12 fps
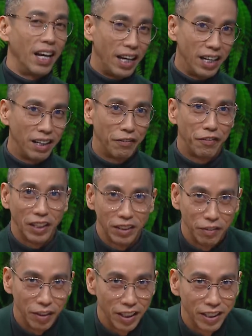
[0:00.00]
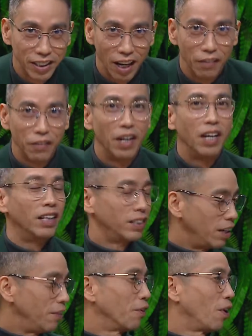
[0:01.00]
in the festival itself,
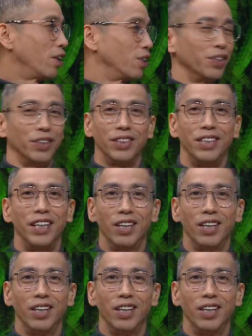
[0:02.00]
Steve Rogers, the